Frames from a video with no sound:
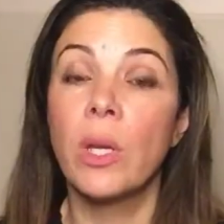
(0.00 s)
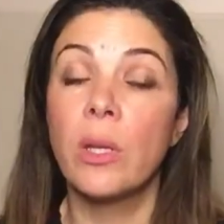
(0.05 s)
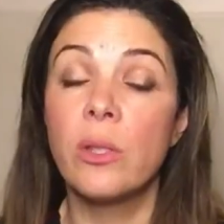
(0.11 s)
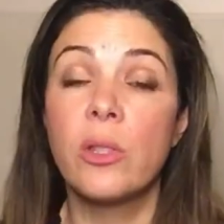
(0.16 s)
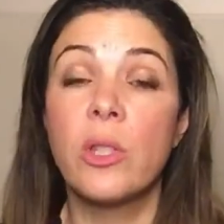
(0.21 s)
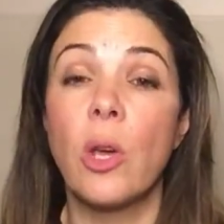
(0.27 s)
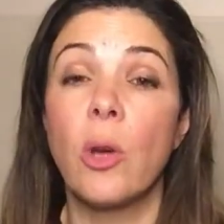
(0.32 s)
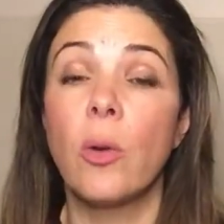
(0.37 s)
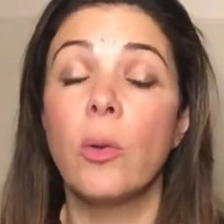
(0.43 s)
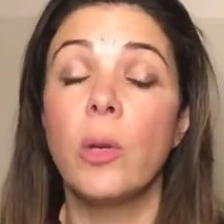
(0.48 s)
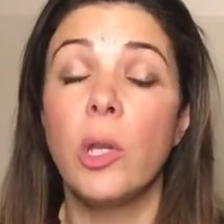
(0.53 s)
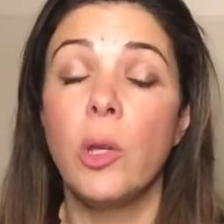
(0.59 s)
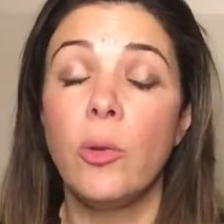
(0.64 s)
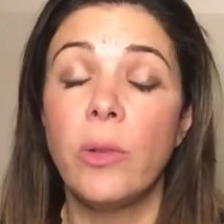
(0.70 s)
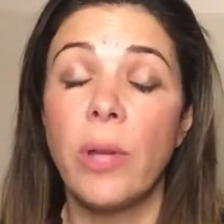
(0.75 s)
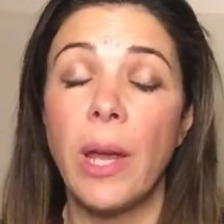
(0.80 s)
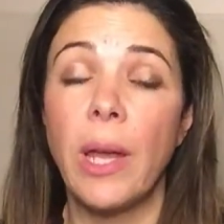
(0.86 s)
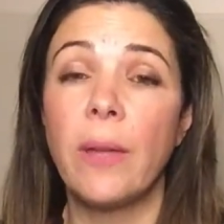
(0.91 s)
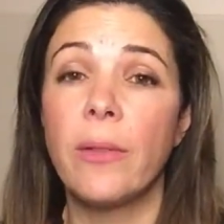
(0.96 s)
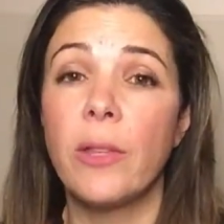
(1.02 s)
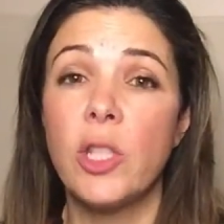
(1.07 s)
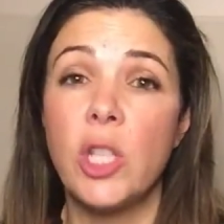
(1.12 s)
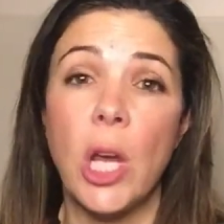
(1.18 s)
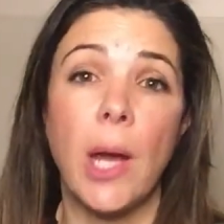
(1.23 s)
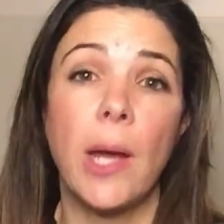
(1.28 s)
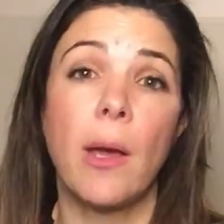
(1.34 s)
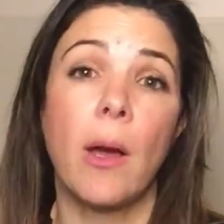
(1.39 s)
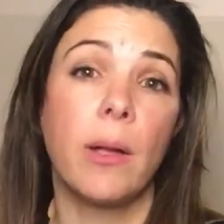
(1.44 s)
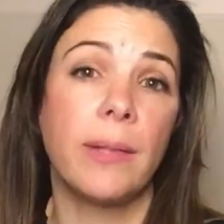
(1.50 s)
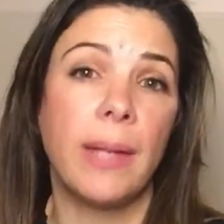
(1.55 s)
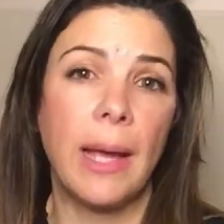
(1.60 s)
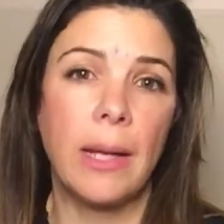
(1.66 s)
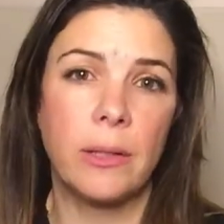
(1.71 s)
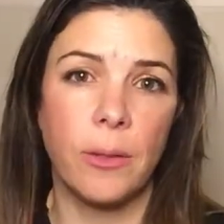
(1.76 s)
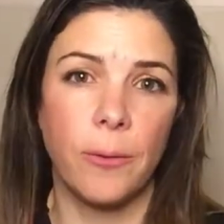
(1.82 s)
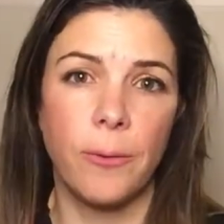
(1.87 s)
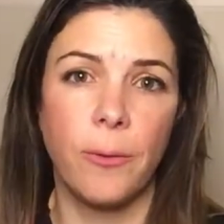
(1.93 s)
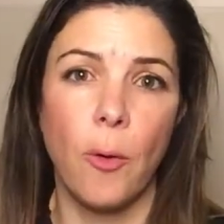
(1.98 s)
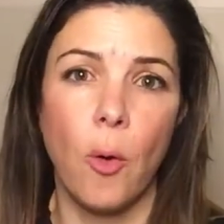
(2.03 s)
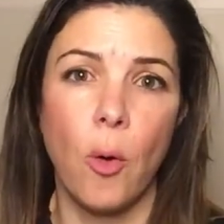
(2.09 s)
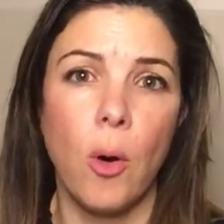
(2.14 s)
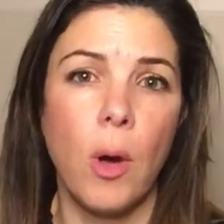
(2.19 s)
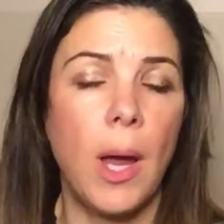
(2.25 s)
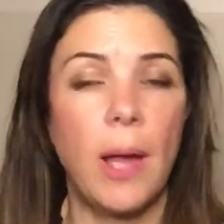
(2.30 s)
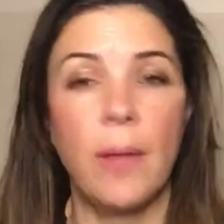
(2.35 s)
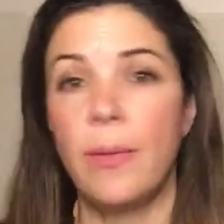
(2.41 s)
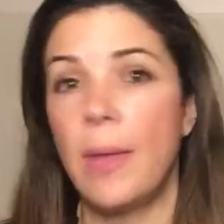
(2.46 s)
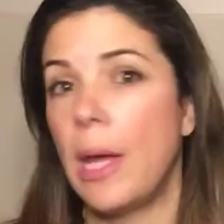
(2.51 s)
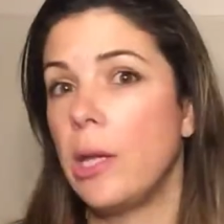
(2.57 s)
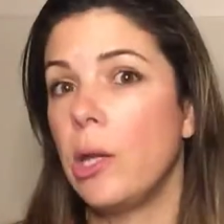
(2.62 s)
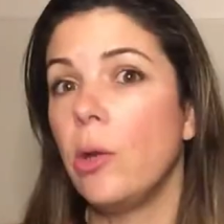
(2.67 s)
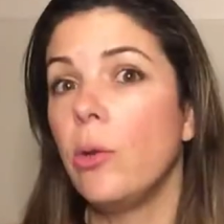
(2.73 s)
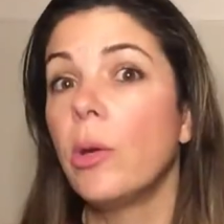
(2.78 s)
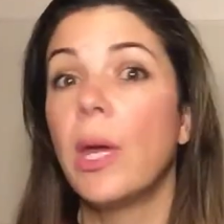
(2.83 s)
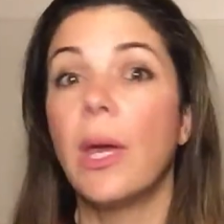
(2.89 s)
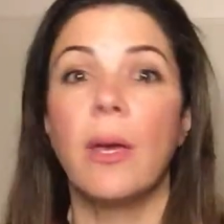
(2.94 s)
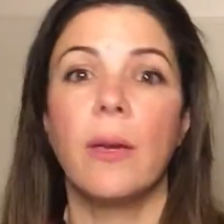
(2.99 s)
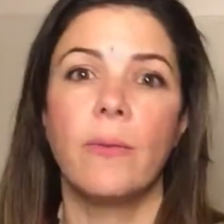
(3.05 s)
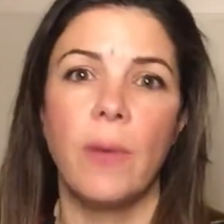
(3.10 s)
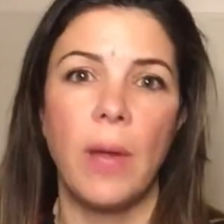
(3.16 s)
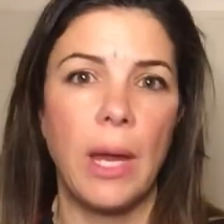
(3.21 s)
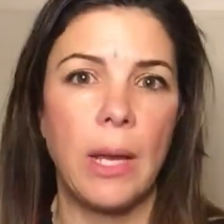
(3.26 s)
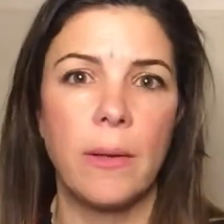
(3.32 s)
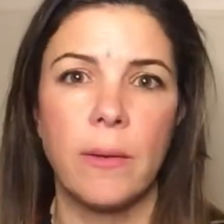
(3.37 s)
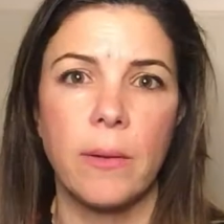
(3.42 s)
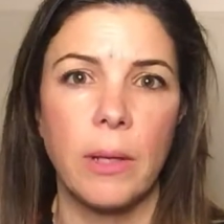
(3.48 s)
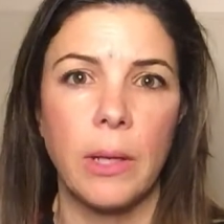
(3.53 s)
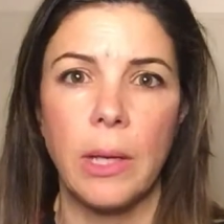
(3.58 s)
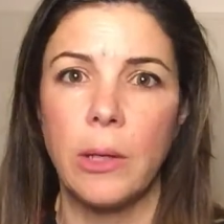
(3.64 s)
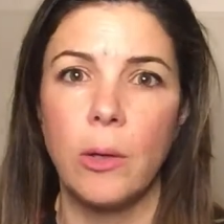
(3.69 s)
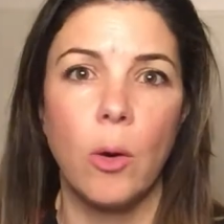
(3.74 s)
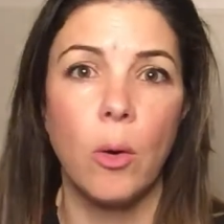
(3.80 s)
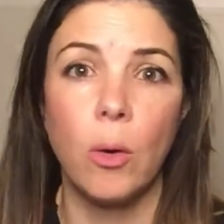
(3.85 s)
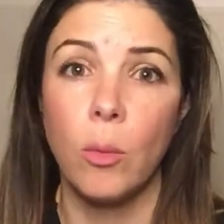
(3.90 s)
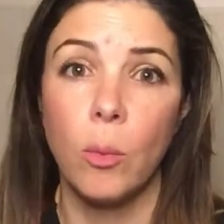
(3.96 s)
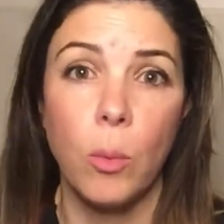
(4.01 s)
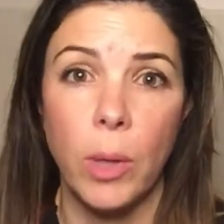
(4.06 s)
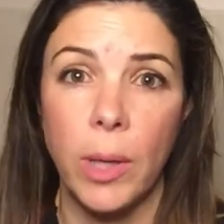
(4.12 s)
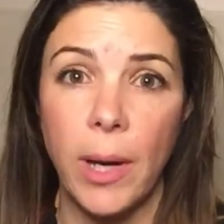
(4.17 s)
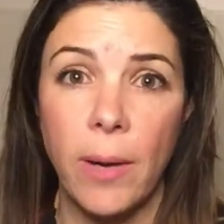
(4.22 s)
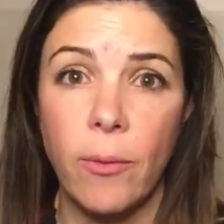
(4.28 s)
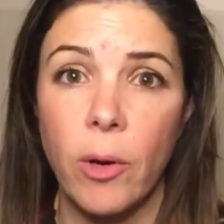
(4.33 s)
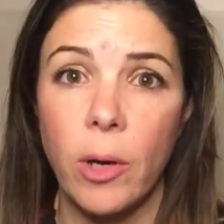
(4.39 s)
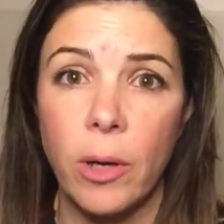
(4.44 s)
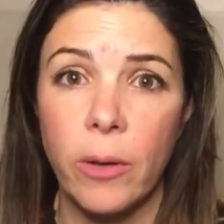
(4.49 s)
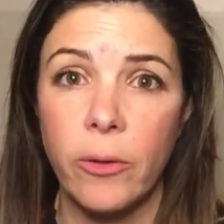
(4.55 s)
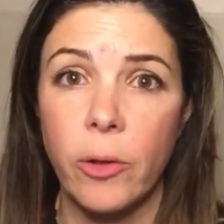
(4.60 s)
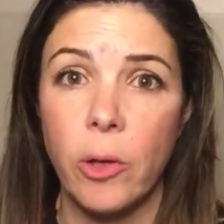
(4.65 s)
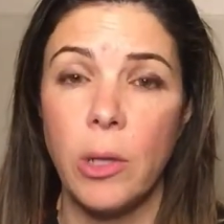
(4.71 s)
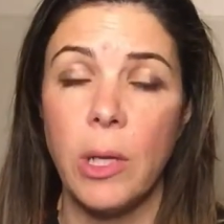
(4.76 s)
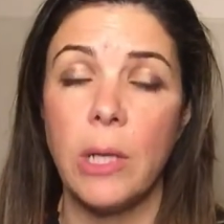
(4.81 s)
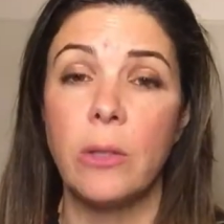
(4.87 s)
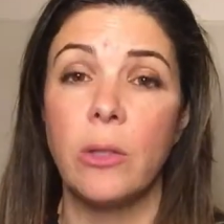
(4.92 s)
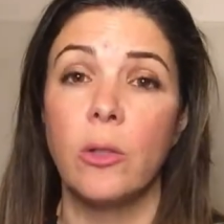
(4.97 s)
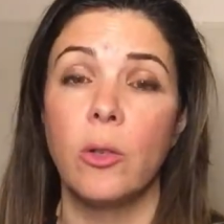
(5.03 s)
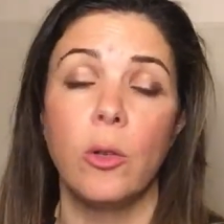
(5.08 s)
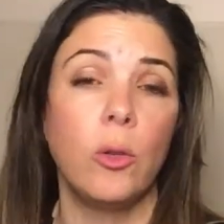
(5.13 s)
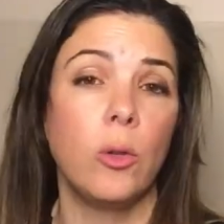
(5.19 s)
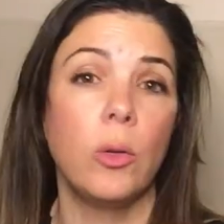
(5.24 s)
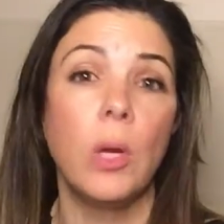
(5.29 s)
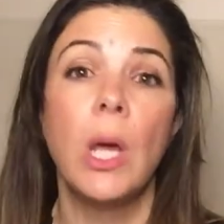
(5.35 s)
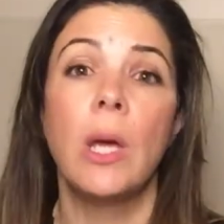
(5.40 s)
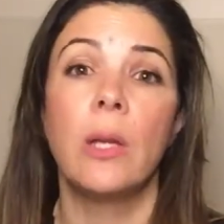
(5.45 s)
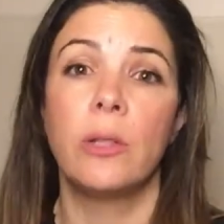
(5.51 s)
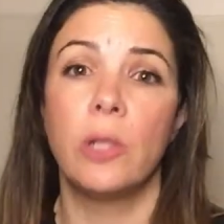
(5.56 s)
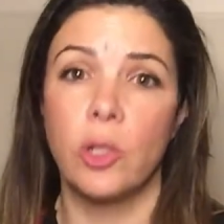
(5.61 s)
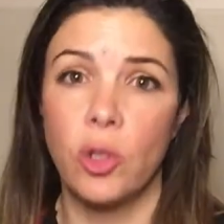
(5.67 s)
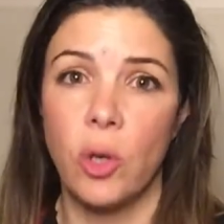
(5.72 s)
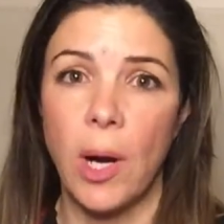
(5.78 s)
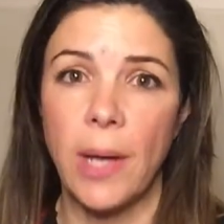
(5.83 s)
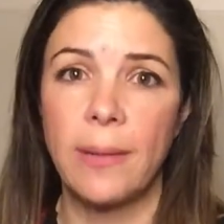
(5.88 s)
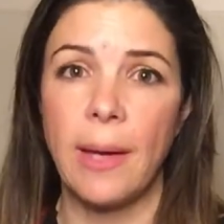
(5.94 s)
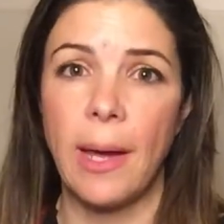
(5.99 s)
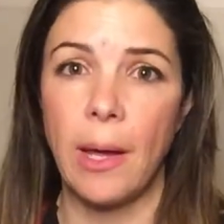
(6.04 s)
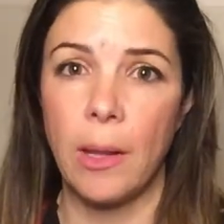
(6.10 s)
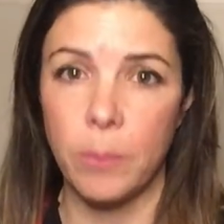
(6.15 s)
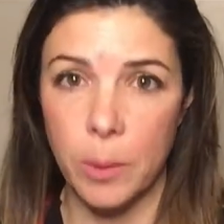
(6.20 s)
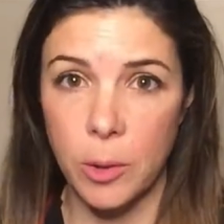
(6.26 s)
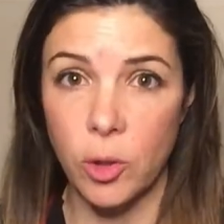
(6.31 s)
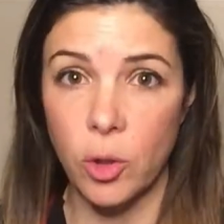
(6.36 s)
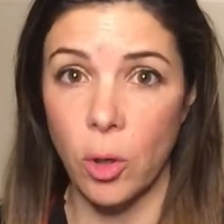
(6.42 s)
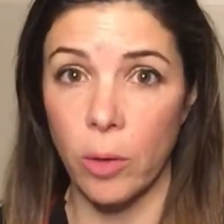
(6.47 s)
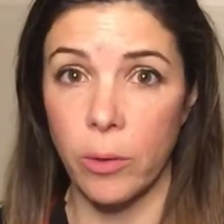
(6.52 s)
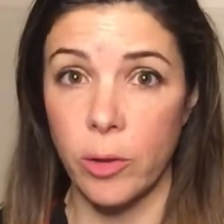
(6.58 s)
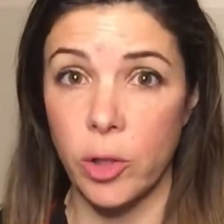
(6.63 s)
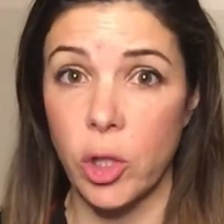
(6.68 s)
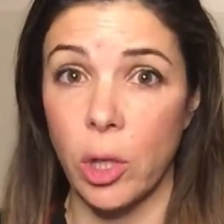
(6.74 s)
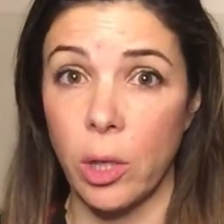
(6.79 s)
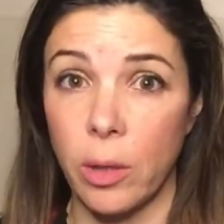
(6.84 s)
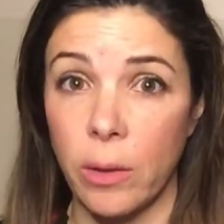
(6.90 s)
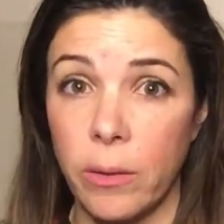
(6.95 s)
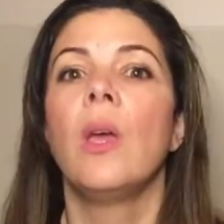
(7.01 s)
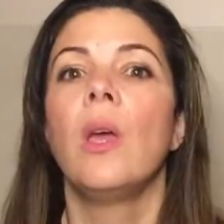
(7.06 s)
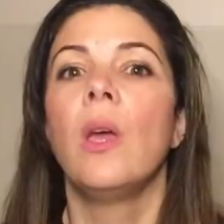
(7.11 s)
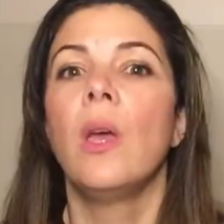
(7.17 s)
So you take the GIR down to 4 and then you give insulin or whatever else you need to do to try to help control the sugar.